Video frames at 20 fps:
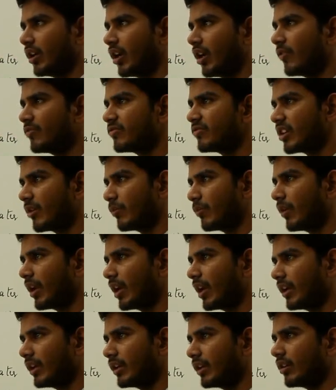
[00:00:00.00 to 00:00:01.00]
of
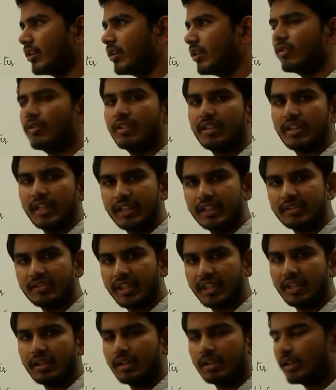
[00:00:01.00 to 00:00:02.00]
supply of
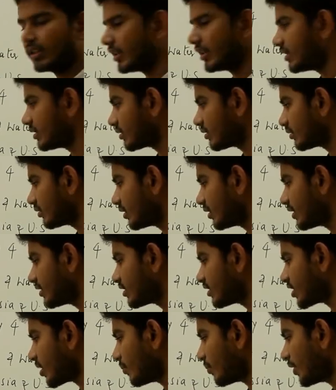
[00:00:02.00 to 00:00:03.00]
anything, that
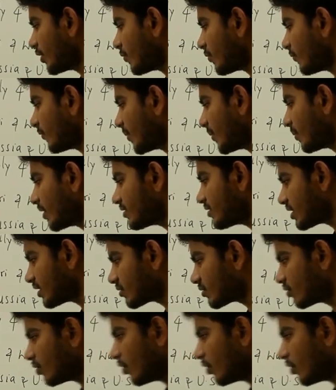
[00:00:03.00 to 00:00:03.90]
is the supply of weapons is